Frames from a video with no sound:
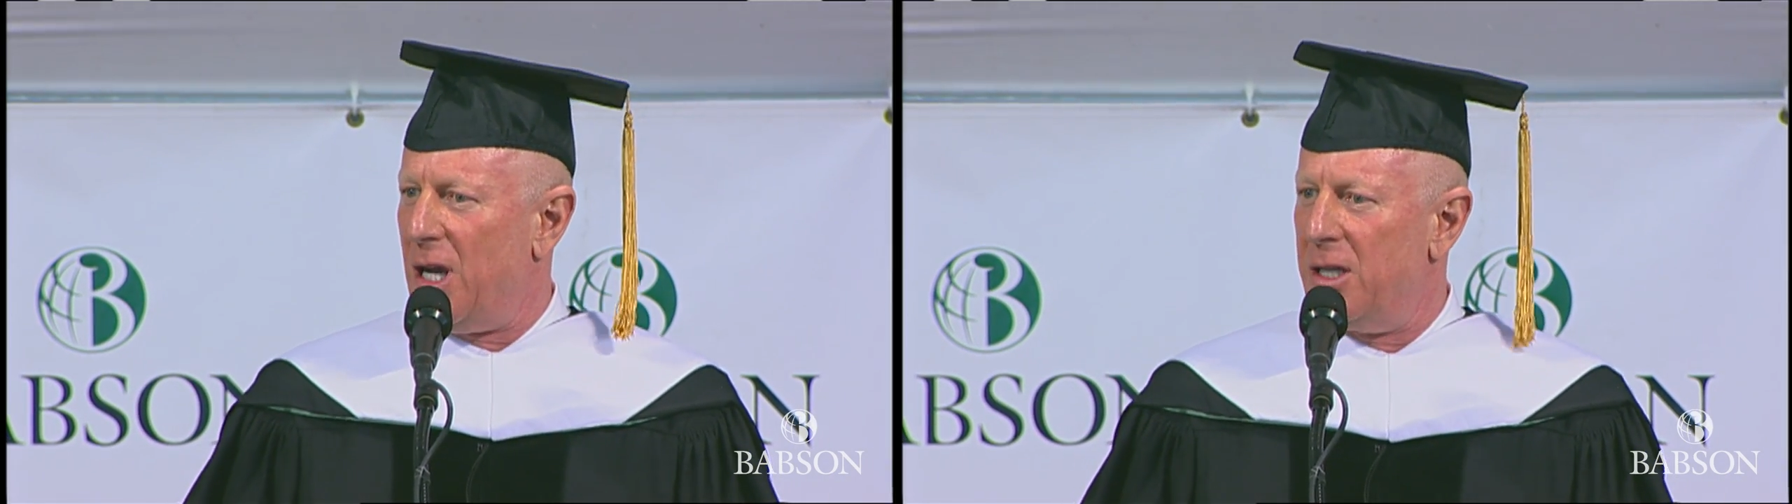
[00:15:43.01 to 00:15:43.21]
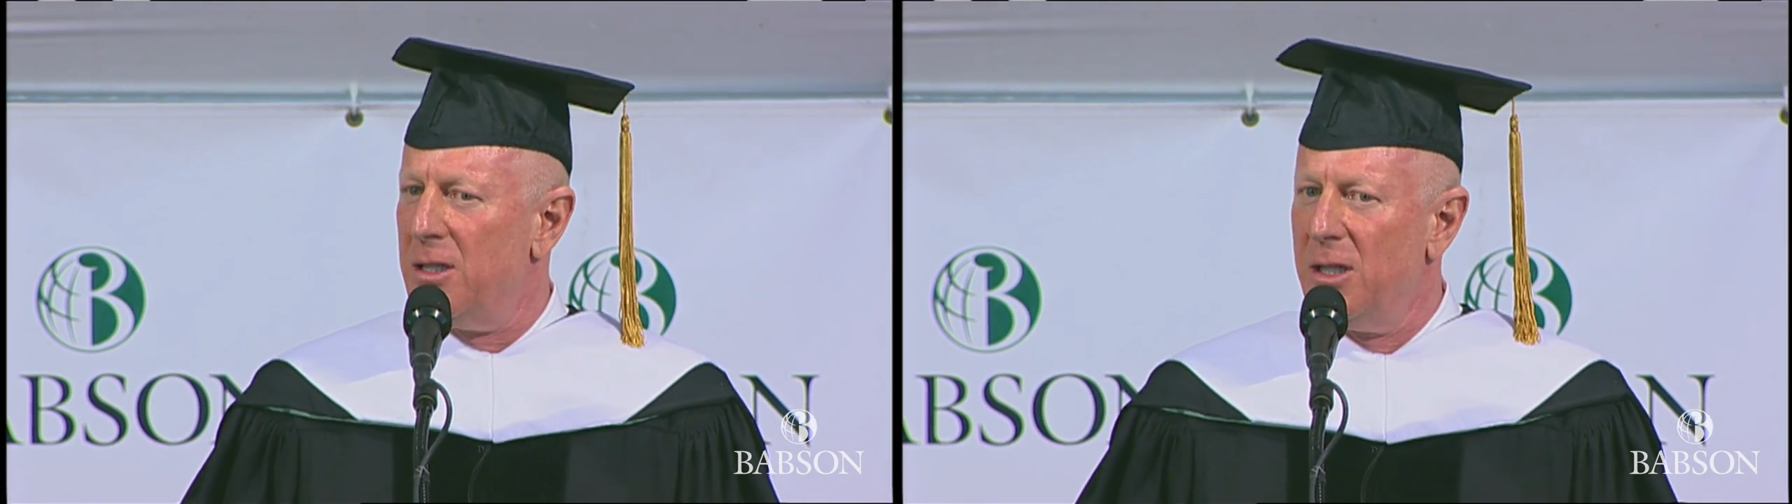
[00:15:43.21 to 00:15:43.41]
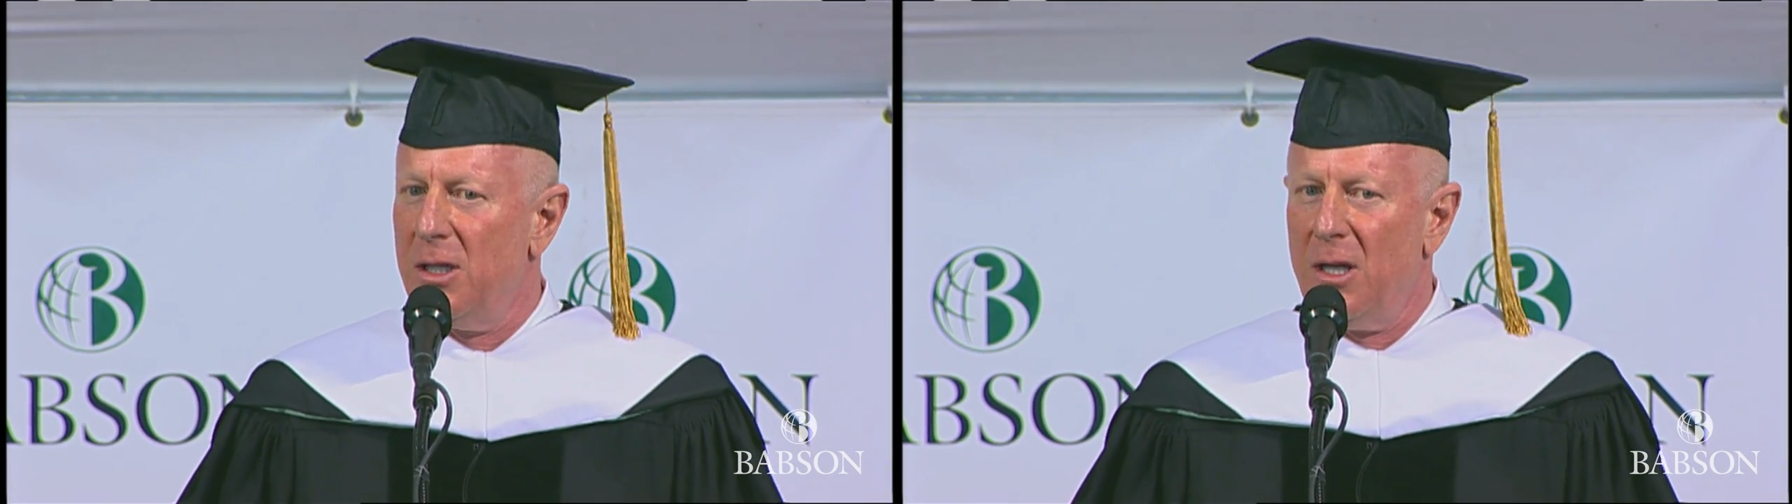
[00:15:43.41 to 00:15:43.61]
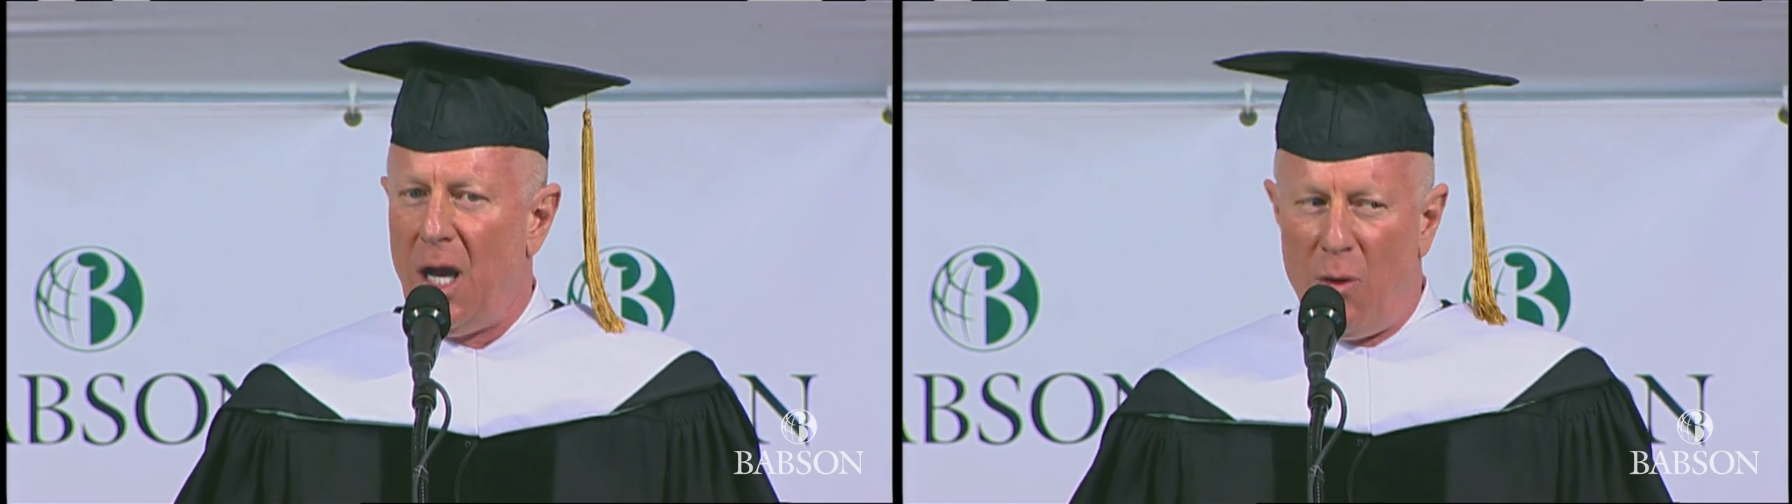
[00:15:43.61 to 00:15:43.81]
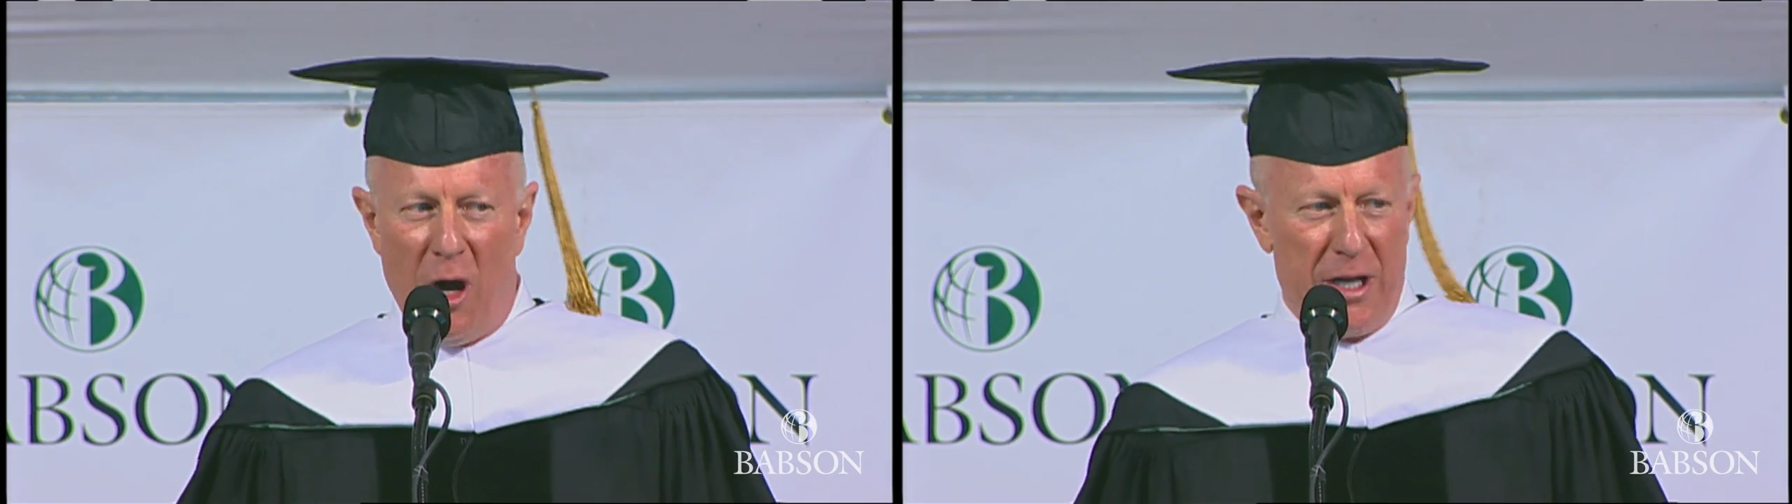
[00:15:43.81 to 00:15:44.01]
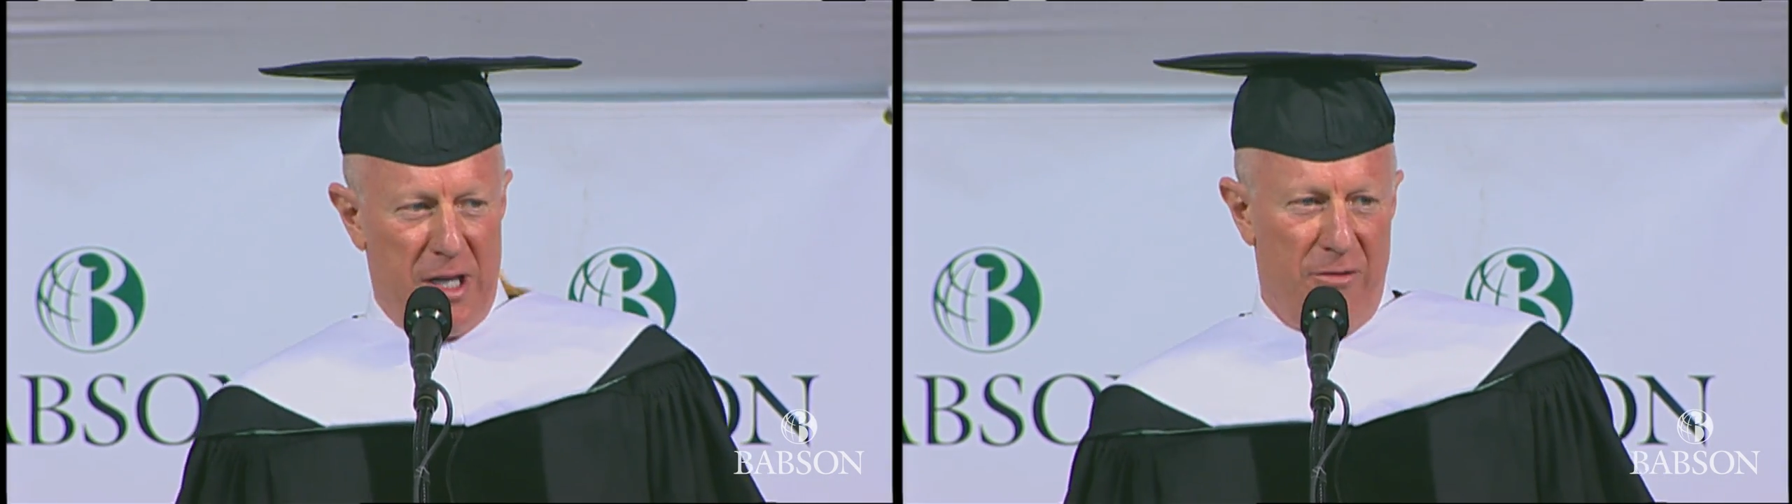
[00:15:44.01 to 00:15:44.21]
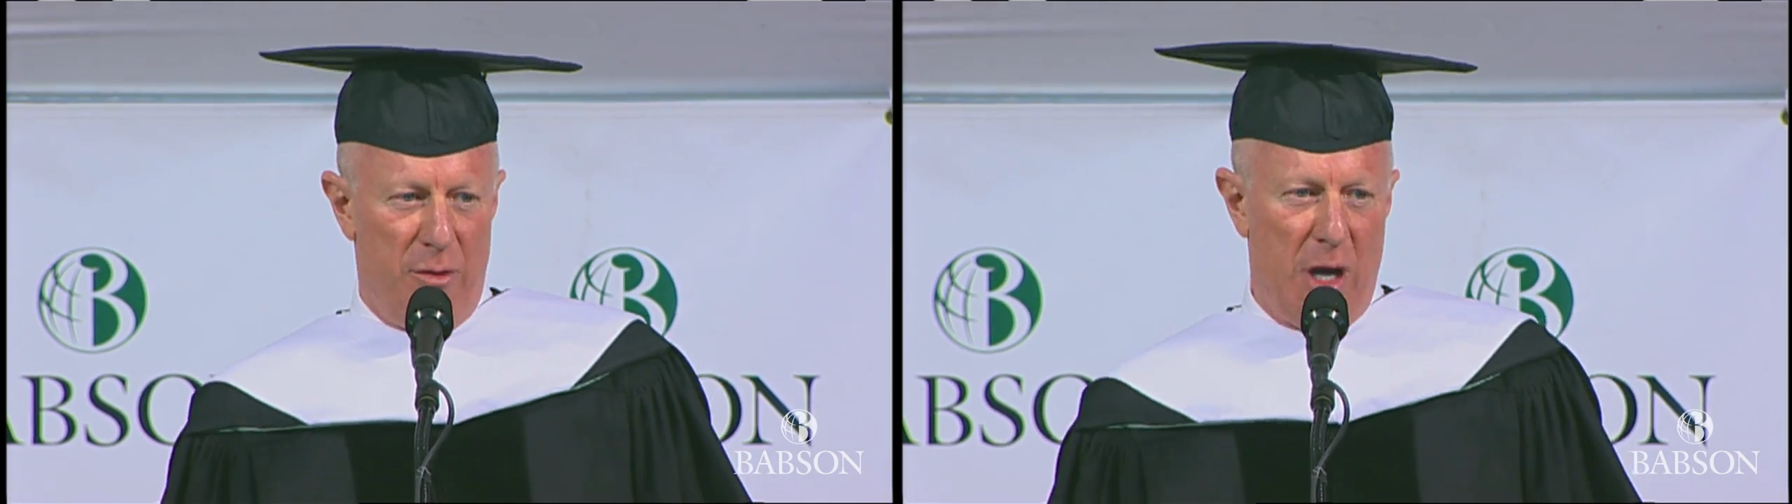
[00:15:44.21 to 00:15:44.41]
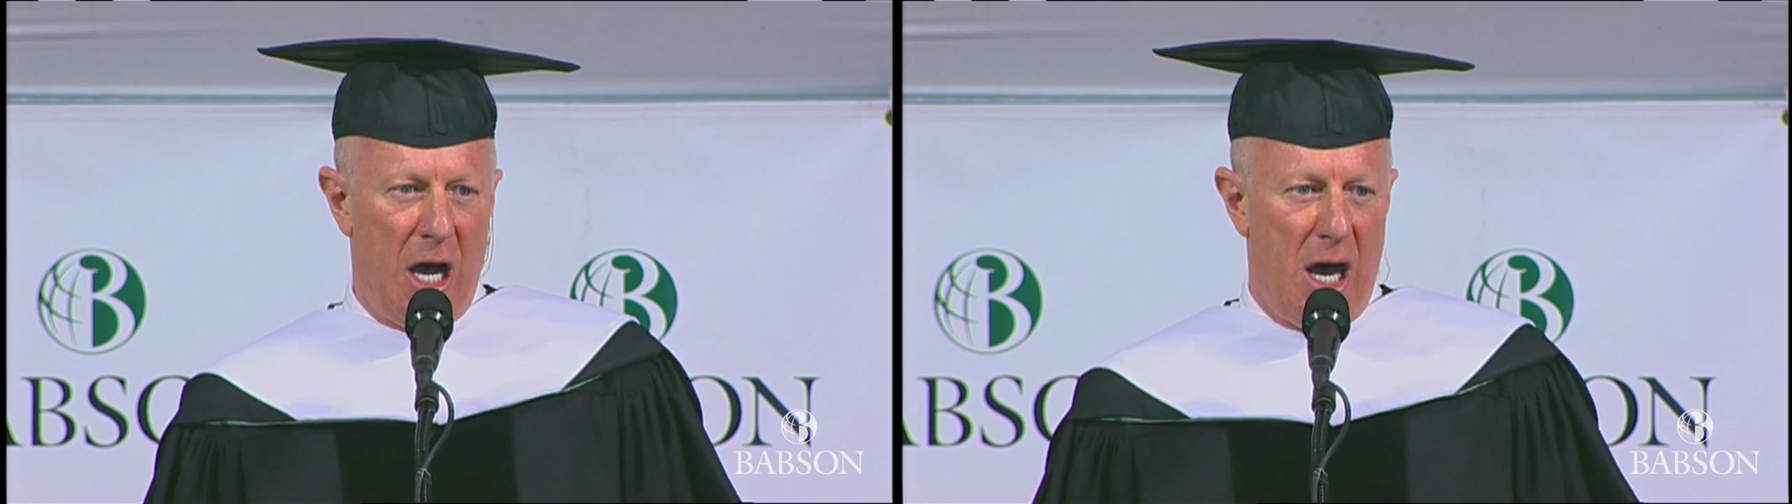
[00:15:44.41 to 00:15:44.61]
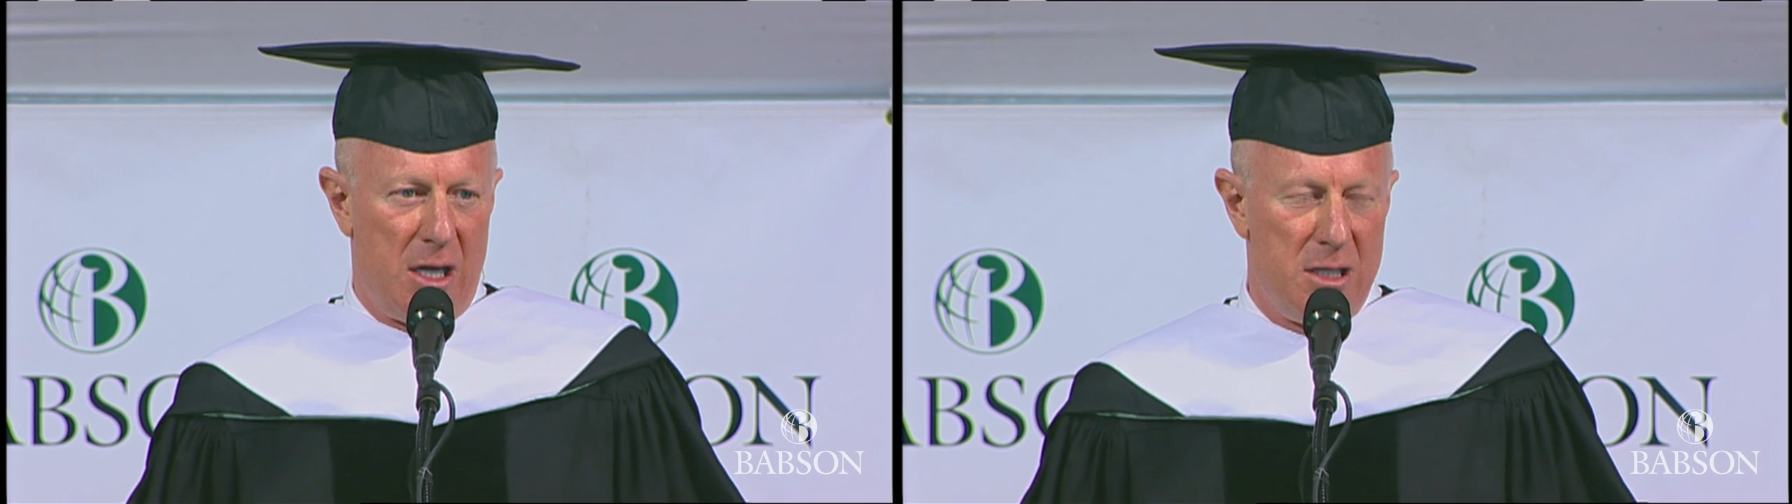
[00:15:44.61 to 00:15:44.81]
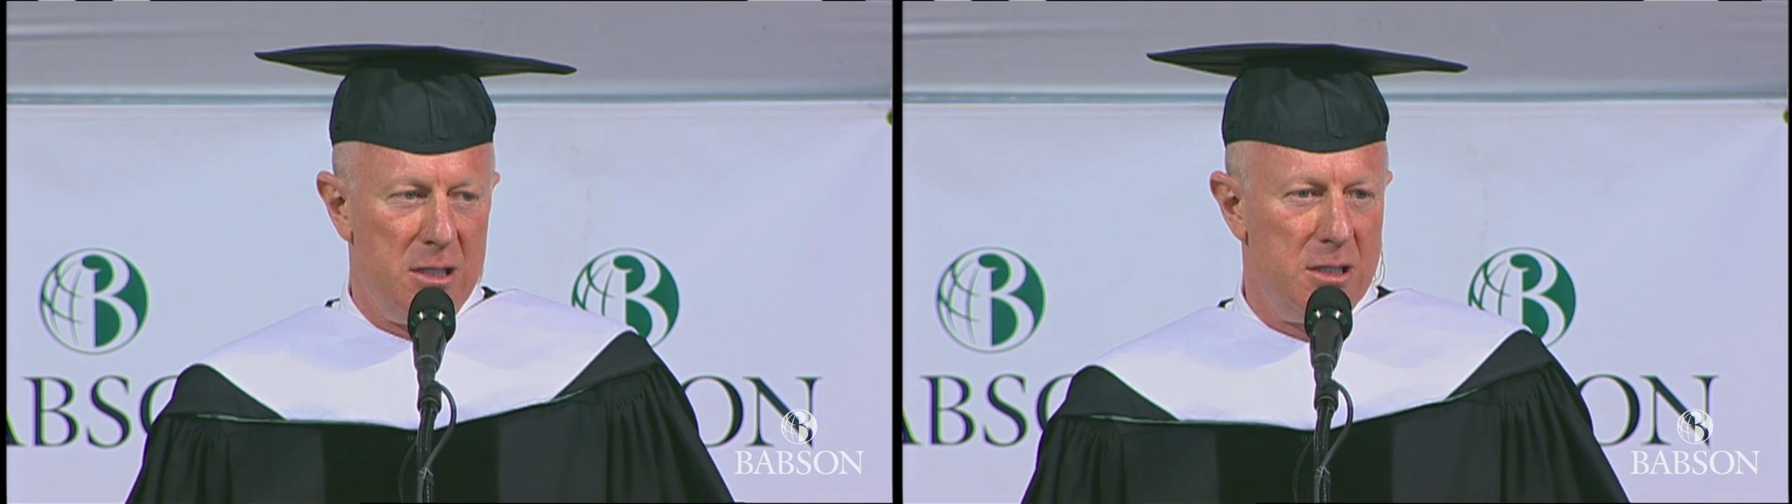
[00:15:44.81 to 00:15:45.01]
I, I want to give them a hug.